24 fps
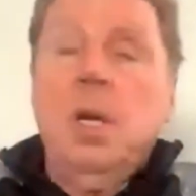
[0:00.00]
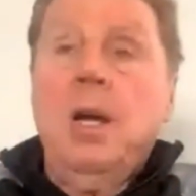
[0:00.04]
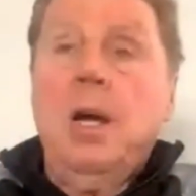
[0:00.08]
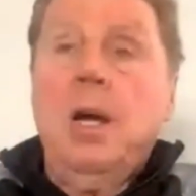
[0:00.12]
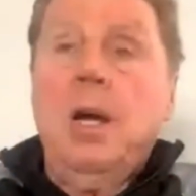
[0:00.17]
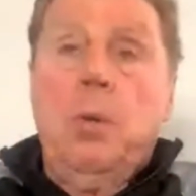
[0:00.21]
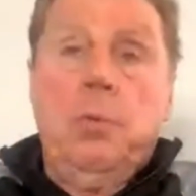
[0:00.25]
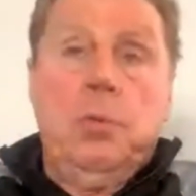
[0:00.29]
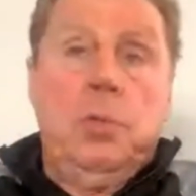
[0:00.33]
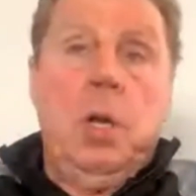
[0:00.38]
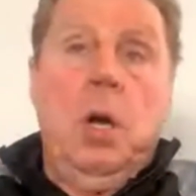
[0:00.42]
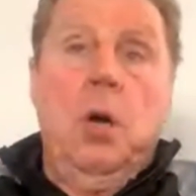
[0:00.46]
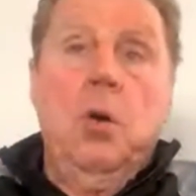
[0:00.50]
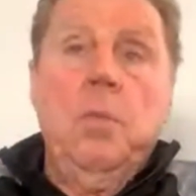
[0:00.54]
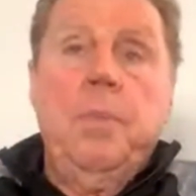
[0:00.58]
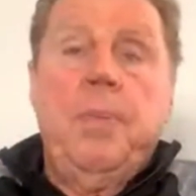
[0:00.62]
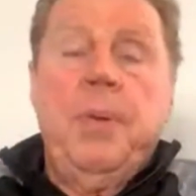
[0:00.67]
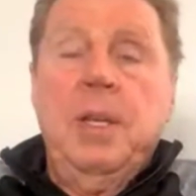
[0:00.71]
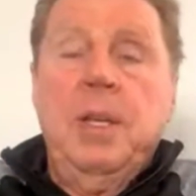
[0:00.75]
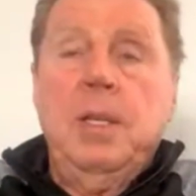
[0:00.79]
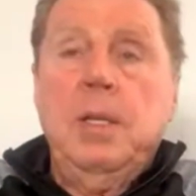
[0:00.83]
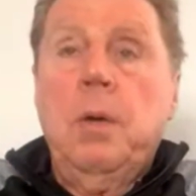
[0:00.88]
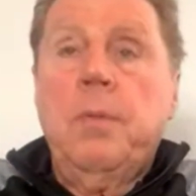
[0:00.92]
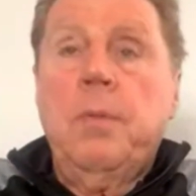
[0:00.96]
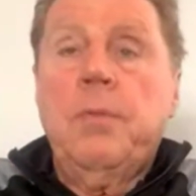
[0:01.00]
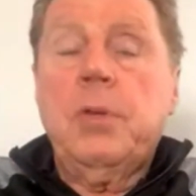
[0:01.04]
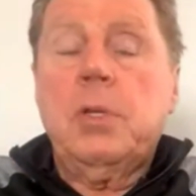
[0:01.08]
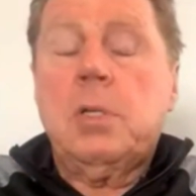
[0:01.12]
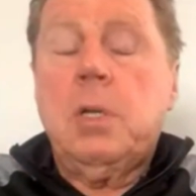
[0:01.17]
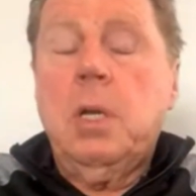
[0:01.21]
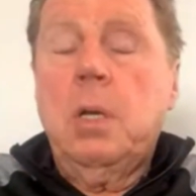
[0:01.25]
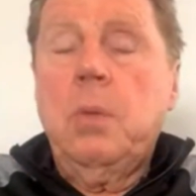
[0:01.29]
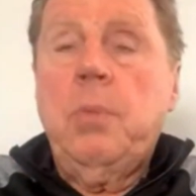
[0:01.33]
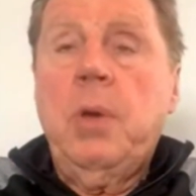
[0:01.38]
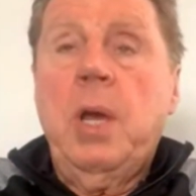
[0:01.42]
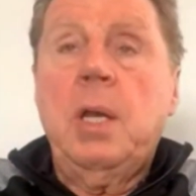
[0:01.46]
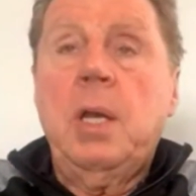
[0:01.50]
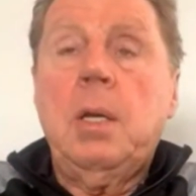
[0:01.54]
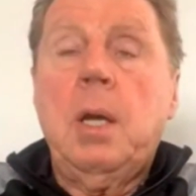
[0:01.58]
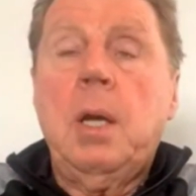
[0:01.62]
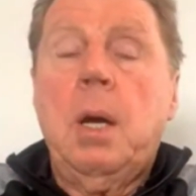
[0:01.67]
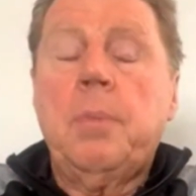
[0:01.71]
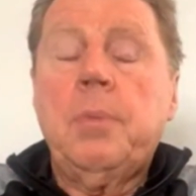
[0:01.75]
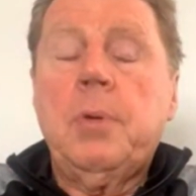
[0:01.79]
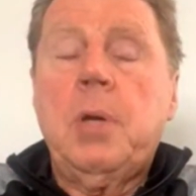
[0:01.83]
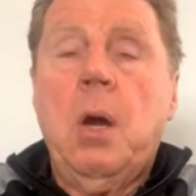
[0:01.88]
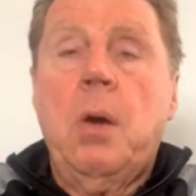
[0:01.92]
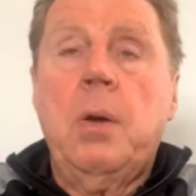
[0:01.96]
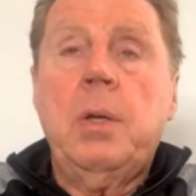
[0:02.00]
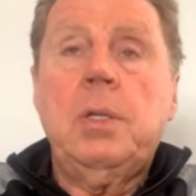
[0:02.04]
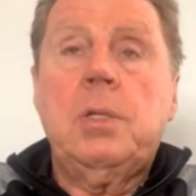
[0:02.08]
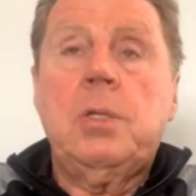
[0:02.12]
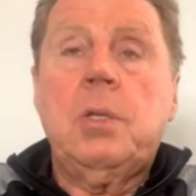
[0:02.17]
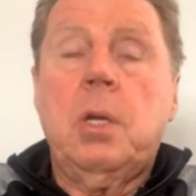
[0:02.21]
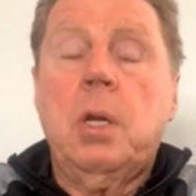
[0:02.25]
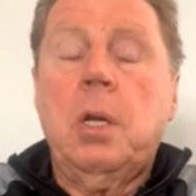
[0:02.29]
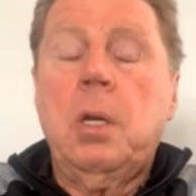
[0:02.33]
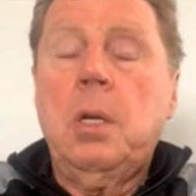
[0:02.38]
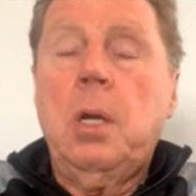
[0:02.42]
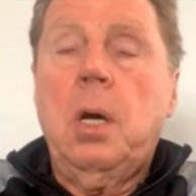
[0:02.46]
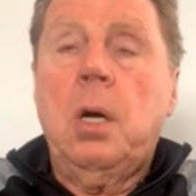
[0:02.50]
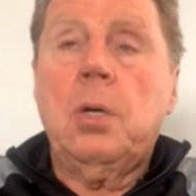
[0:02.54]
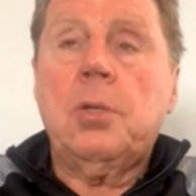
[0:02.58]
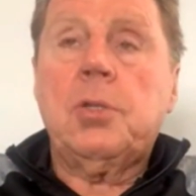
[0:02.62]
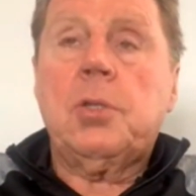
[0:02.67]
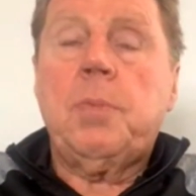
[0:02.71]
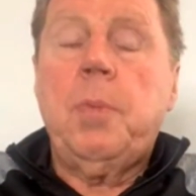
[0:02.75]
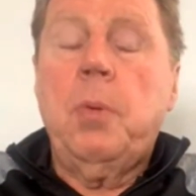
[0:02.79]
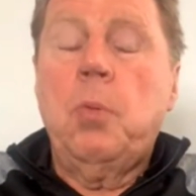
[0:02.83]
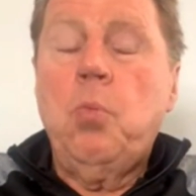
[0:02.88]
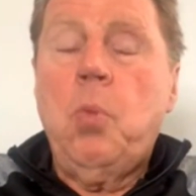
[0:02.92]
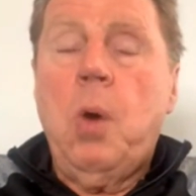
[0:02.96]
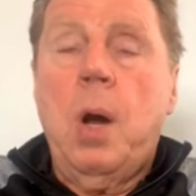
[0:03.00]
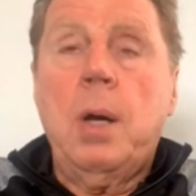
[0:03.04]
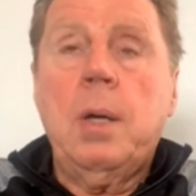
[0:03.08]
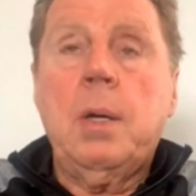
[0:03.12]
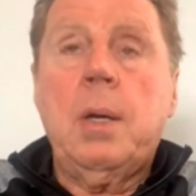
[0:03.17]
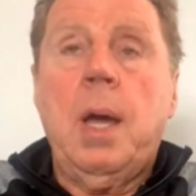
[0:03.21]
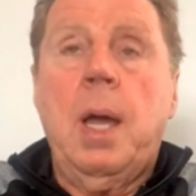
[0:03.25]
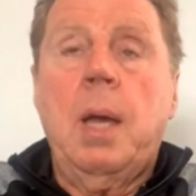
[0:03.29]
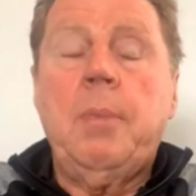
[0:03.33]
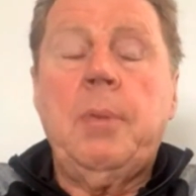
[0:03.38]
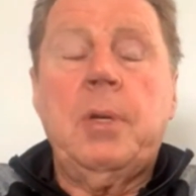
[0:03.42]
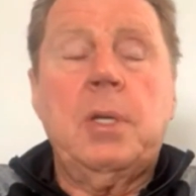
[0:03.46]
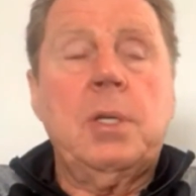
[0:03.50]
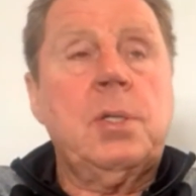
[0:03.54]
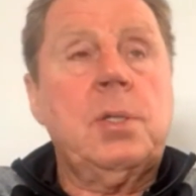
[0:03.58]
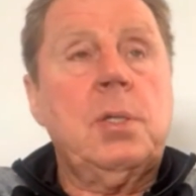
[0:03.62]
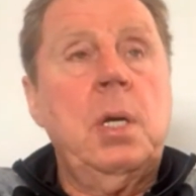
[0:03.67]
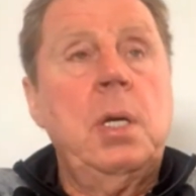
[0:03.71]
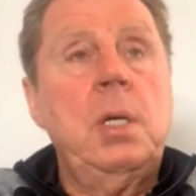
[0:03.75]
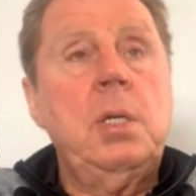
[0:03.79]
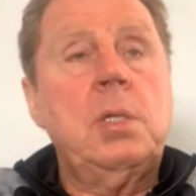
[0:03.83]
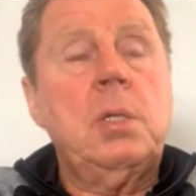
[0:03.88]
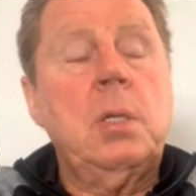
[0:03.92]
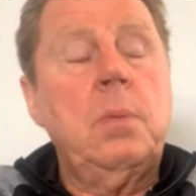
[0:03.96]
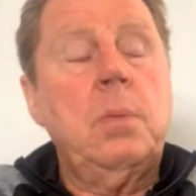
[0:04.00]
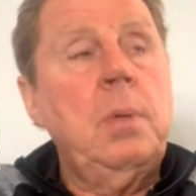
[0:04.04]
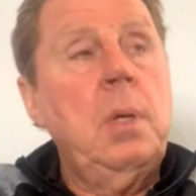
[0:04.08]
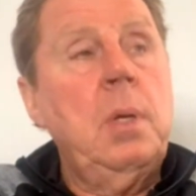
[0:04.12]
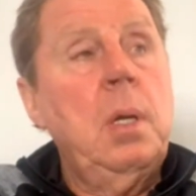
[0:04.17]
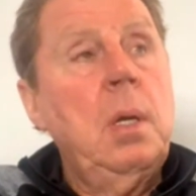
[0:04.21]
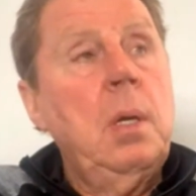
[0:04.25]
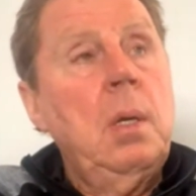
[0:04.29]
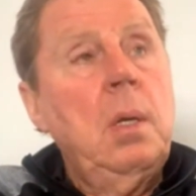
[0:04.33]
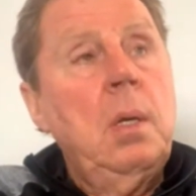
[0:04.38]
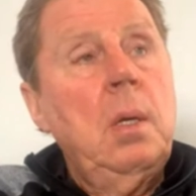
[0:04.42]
I was hoping. Obviously, we ended up going to the last but one game of the season.